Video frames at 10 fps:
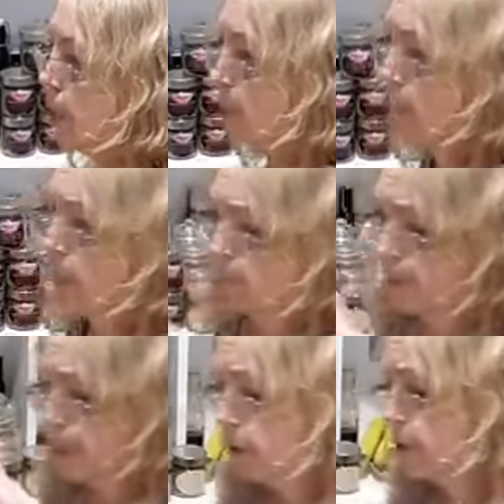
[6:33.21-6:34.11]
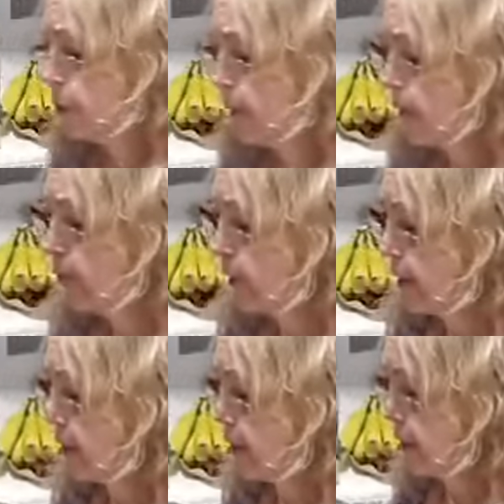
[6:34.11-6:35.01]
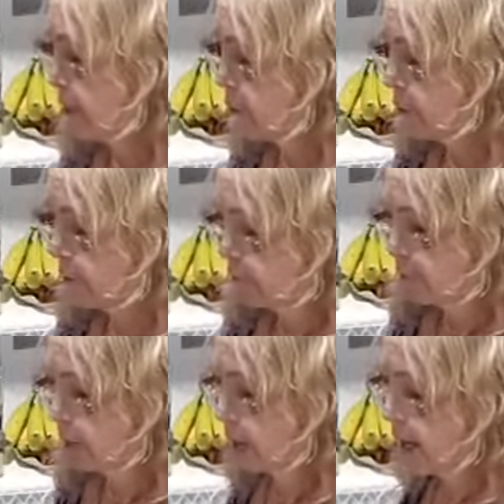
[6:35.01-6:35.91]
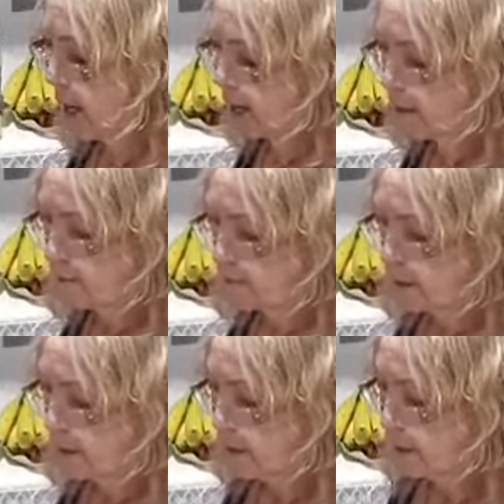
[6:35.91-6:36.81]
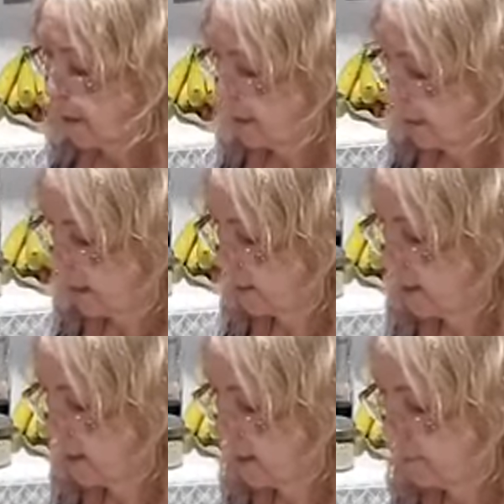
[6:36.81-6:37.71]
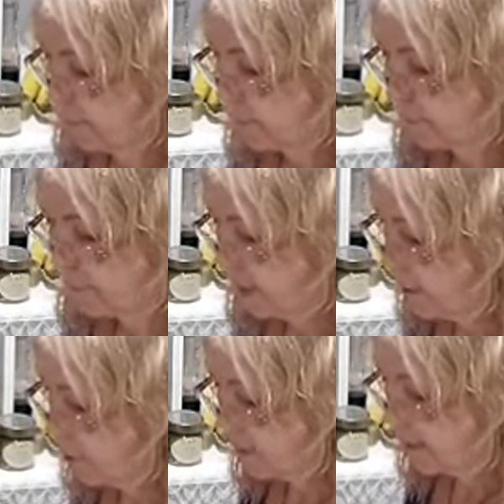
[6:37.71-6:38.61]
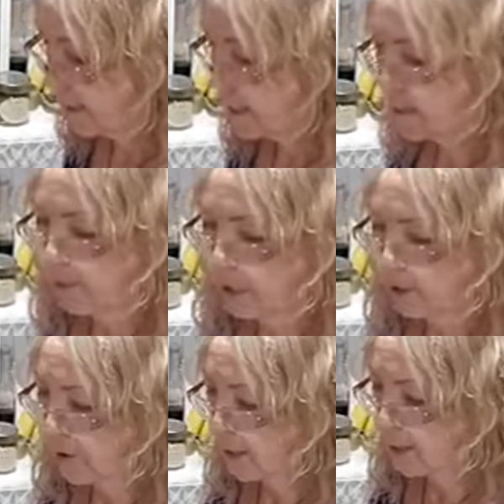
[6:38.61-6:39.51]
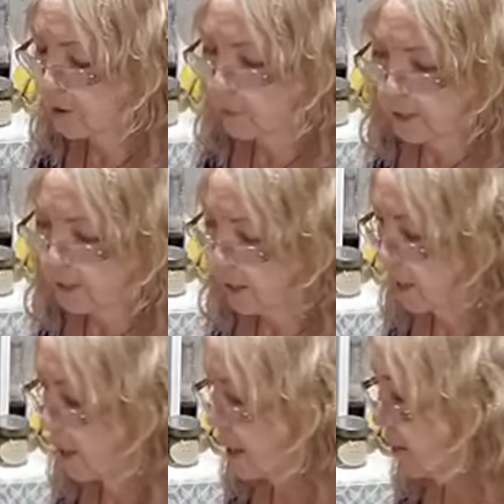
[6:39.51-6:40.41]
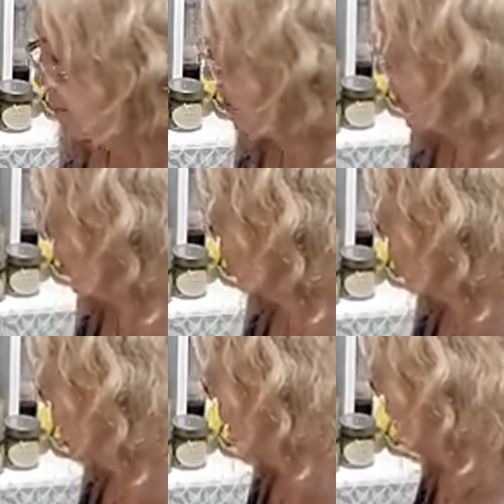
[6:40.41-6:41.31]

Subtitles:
but anyway, use whatever it is that you have, and really doesn't matter. That's the one thing. I am so